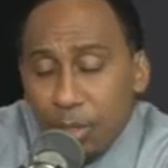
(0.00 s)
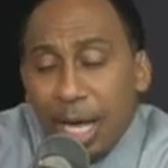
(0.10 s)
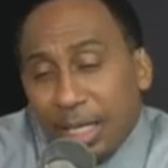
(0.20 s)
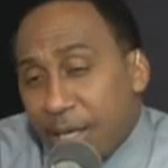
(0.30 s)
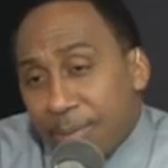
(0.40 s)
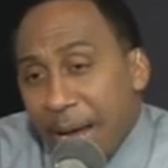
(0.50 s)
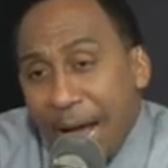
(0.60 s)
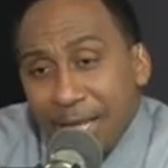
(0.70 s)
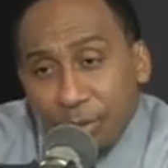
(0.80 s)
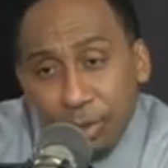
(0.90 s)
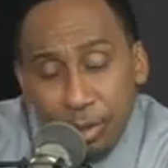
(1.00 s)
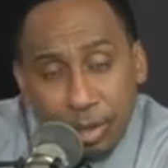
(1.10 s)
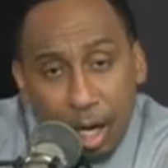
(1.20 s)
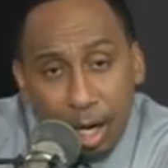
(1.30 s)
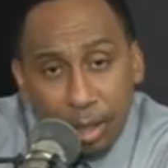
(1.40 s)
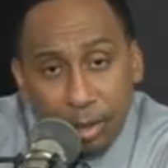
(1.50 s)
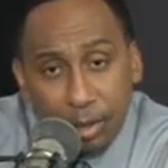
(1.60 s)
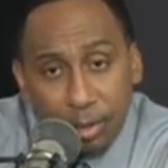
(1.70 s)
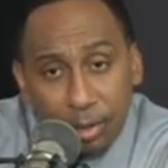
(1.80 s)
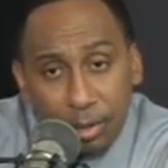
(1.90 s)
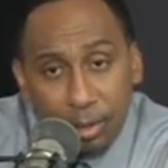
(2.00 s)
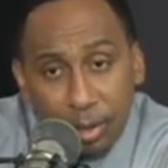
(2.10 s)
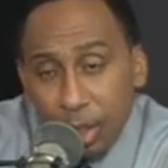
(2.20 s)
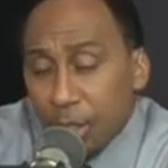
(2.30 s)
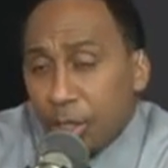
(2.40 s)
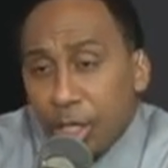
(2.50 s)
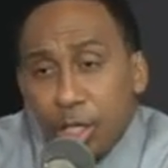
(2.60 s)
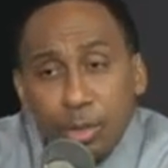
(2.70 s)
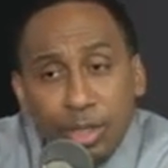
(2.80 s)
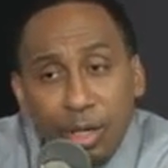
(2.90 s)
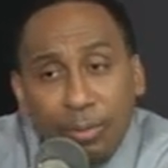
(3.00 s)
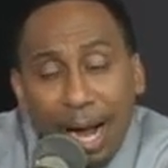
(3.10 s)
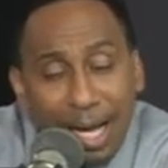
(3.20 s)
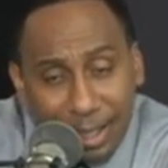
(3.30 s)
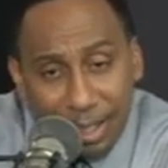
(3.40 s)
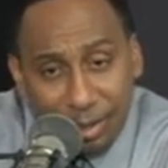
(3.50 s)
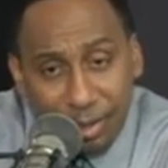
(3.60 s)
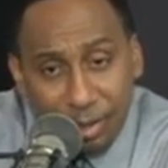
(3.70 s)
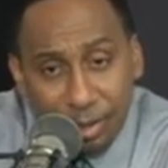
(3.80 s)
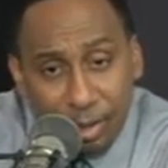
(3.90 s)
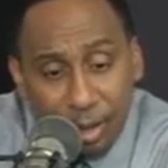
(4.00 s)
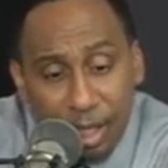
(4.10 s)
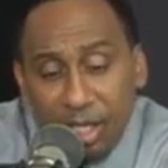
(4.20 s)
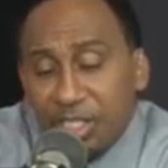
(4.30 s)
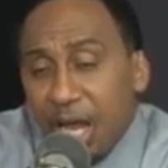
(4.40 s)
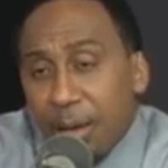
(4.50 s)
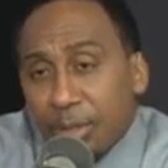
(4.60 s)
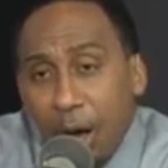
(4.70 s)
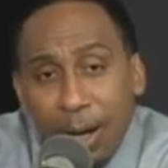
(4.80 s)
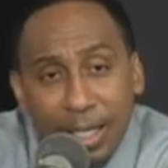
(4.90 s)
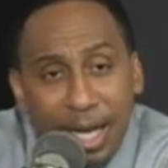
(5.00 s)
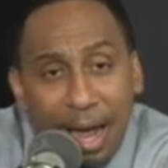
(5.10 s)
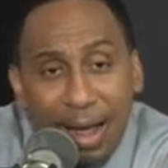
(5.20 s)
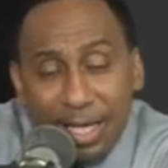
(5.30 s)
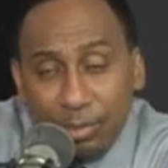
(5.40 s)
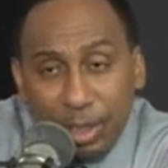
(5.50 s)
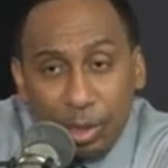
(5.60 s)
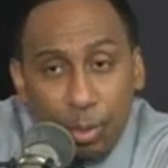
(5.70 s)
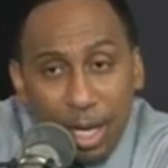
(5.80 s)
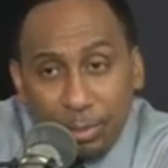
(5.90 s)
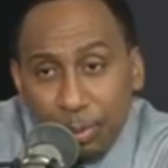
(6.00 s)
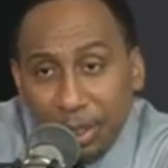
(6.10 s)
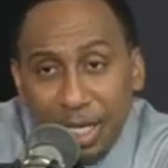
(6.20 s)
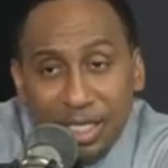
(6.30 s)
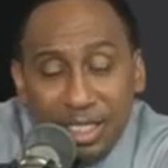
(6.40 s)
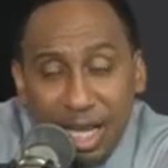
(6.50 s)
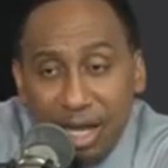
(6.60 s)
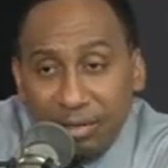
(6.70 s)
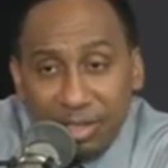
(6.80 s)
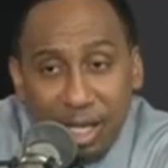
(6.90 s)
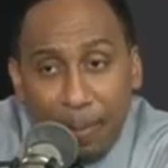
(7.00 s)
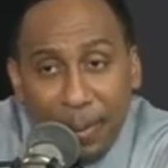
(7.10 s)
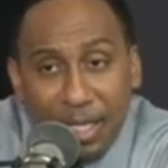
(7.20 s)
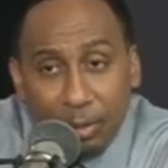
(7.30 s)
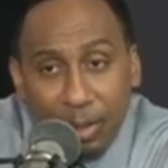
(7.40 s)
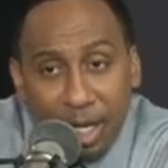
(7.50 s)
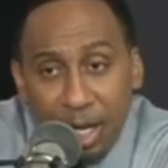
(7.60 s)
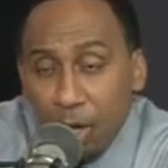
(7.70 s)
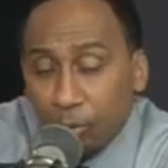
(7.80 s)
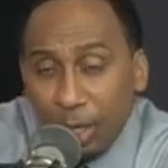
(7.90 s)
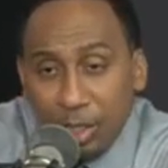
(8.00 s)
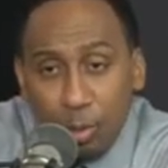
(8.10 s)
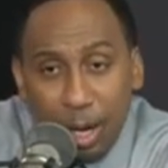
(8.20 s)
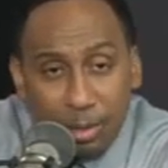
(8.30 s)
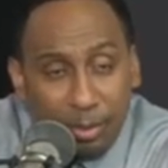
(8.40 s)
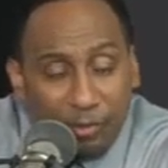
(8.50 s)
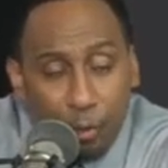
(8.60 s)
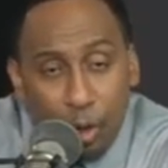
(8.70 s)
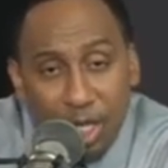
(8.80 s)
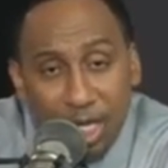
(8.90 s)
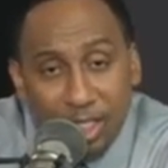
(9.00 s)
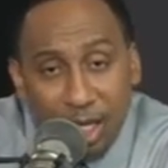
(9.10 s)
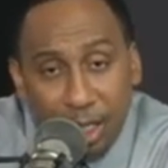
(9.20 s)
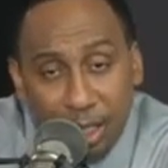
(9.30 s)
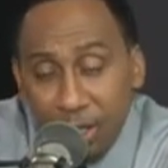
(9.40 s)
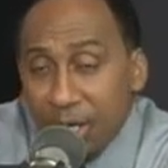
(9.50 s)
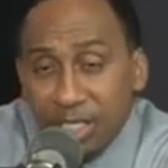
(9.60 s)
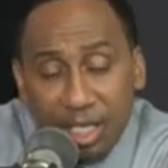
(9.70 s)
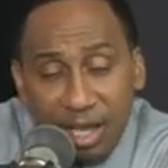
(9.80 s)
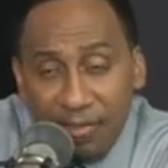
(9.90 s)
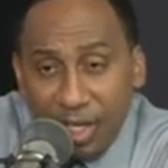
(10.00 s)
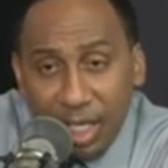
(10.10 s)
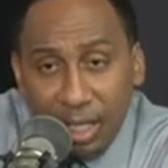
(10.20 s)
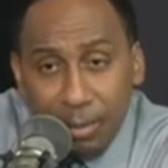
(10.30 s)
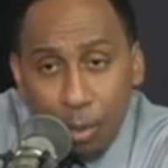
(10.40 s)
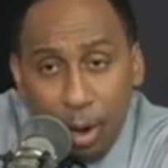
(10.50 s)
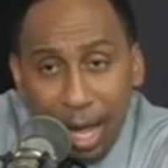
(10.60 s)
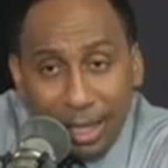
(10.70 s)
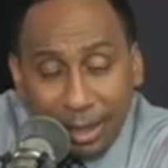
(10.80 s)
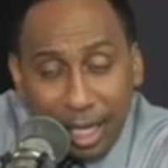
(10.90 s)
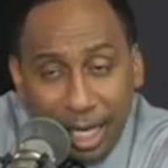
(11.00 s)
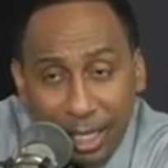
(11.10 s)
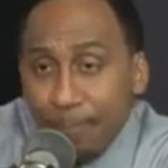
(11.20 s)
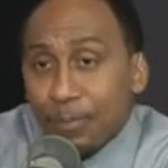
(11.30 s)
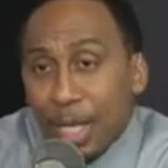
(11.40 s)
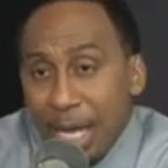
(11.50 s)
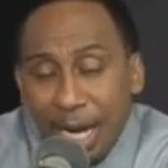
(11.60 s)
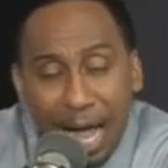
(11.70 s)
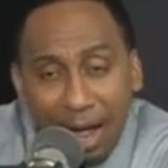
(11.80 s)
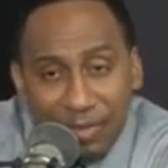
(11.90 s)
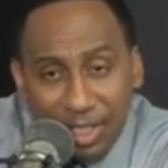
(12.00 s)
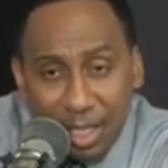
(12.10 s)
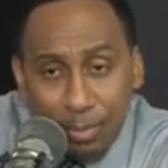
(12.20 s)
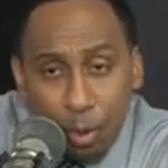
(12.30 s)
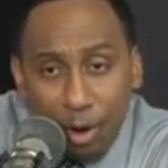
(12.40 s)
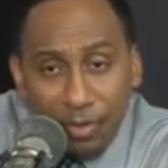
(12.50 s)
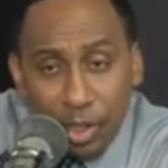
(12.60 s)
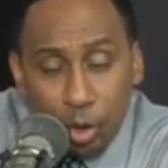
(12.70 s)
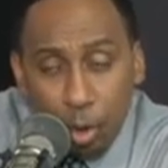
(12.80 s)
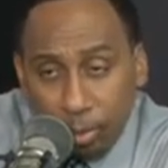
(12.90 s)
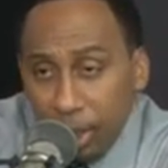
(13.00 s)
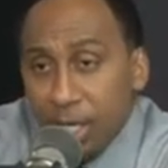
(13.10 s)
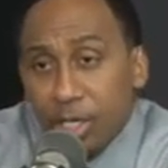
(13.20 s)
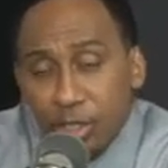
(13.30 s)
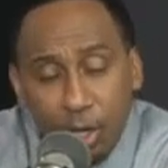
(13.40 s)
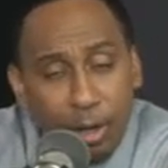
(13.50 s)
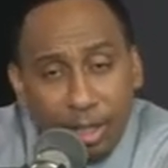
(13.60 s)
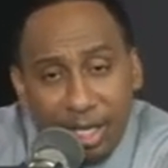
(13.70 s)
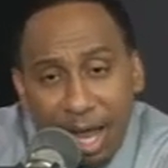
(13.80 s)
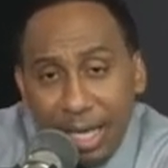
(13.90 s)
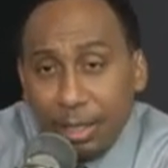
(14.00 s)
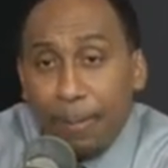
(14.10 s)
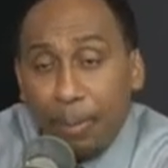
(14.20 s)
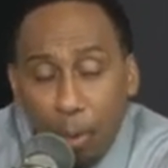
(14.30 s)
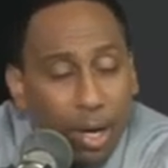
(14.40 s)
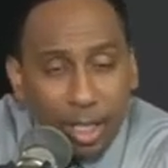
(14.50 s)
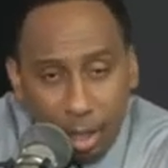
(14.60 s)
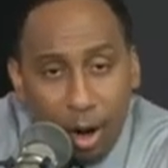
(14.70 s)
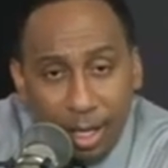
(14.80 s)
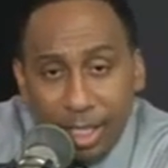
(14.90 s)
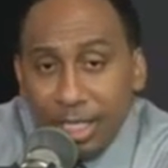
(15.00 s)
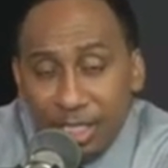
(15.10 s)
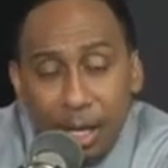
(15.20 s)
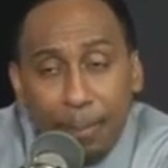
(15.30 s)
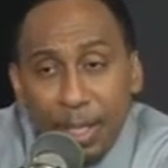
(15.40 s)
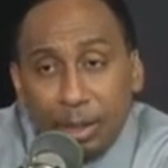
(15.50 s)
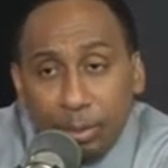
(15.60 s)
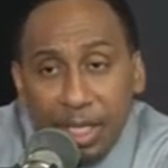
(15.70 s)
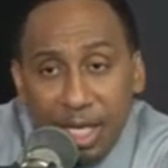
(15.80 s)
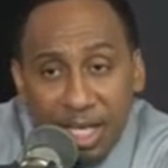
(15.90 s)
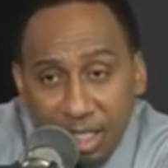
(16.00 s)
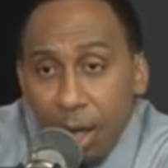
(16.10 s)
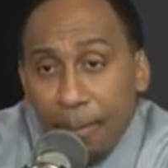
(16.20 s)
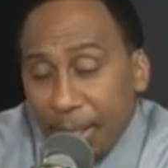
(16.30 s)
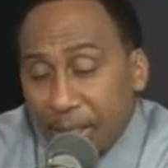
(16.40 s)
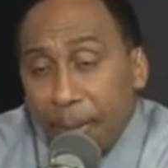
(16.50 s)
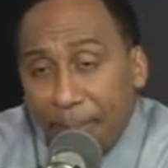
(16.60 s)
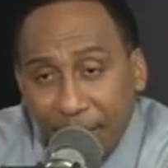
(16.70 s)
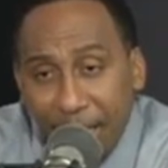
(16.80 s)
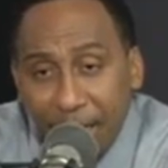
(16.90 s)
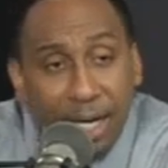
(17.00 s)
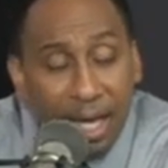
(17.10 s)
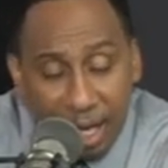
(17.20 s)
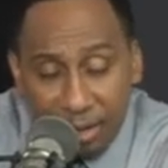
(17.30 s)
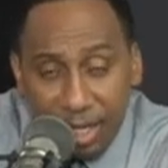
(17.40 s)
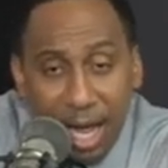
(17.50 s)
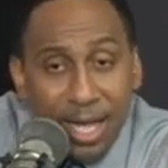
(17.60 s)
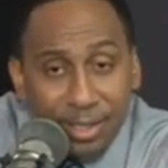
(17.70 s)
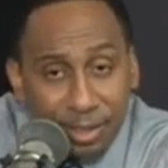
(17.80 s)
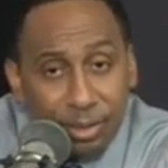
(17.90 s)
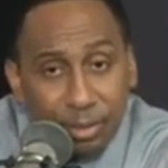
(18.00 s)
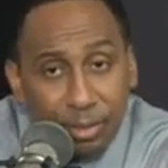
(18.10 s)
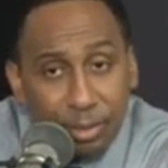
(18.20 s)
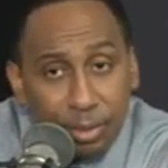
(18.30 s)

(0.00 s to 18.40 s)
You got to keep your eyes on Utah. The Houston Rockets. James Harden now has Russell Westbrook instead of CP3. Russell Westbrook, 4 years younger, significantly more athletic, and obviously more of a scorer. Certainly not the point guard that CP3 is, but the player, hell yes.